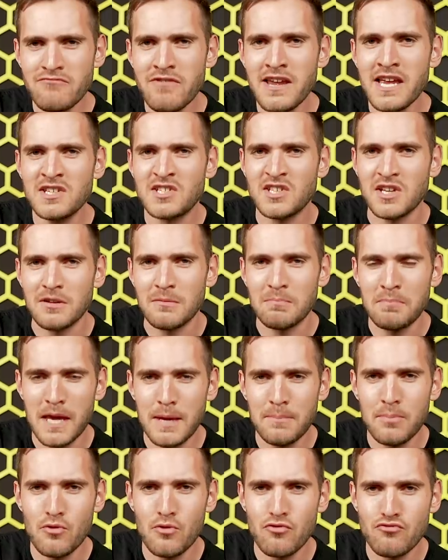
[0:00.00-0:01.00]
reason
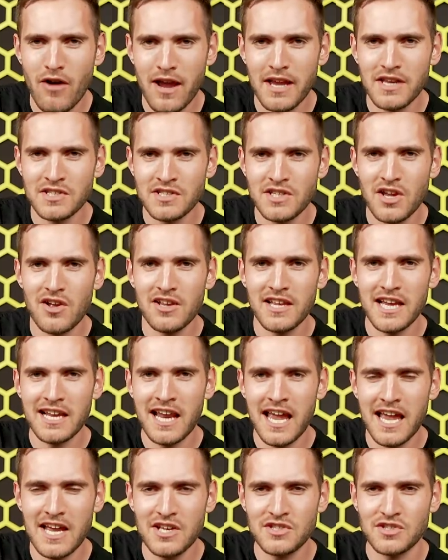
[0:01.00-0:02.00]
people rate Sterling
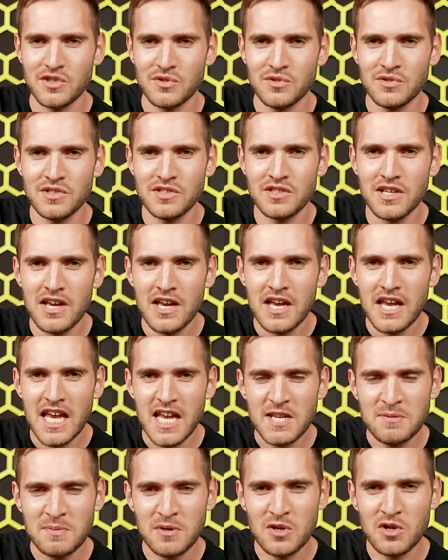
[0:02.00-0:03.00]
and Jesus
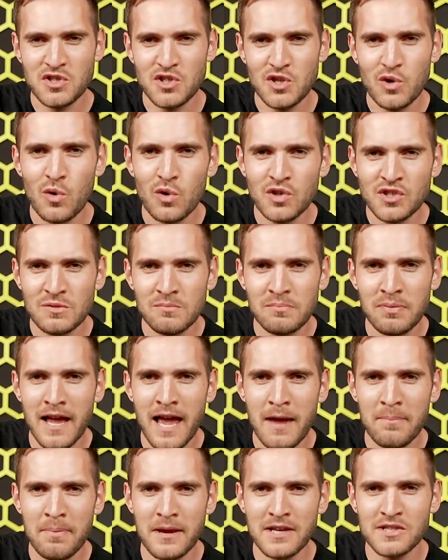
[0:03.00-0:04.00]
is because an awesome
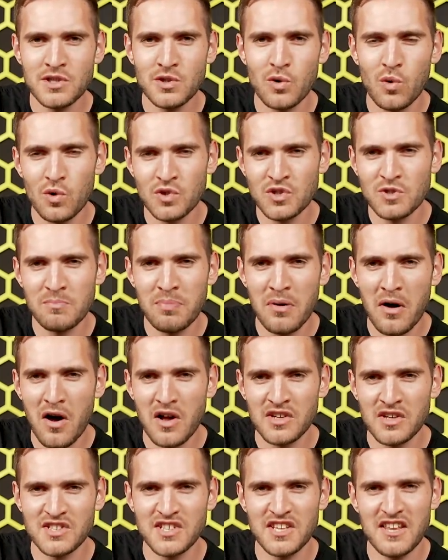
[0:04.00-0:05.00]
player plays an awesome
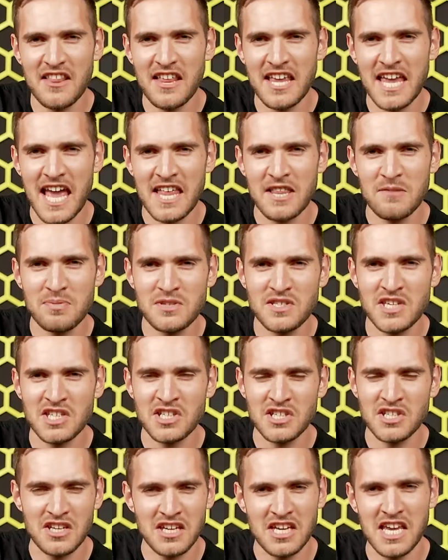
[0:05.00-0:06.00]
pass and then they get in a
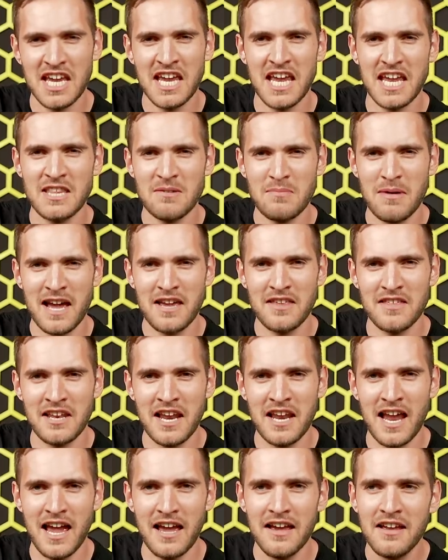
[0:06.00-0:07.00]
position and kick it in the back of the
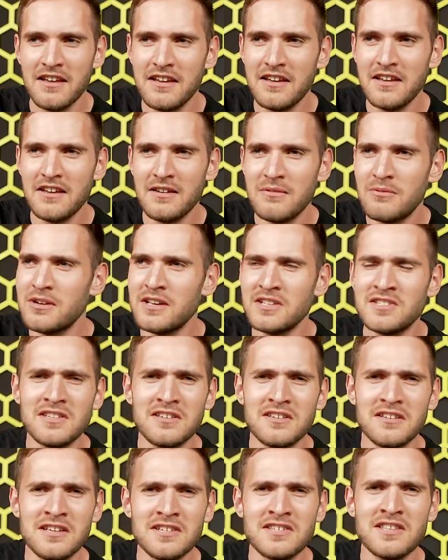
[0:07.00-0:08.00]
net. Well,
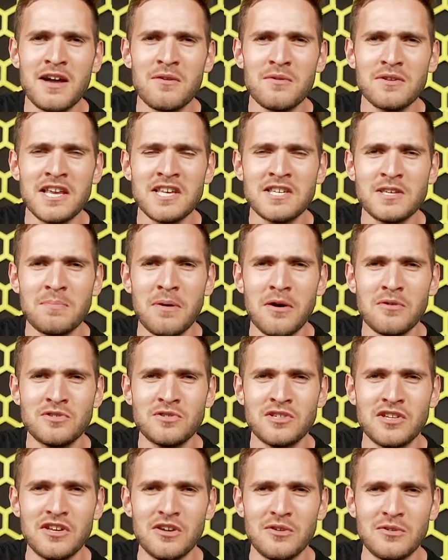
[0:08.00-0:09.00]
isn't that what they're
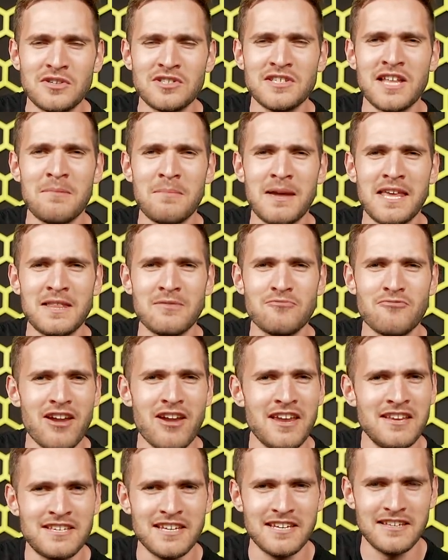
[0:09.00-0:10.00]
supposed to do? Doesn't that make them
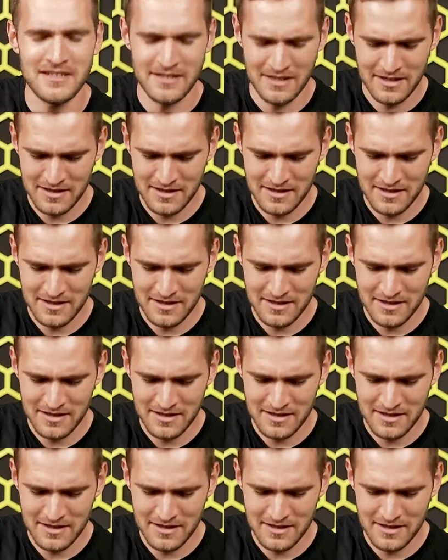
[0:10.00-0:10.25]
rated?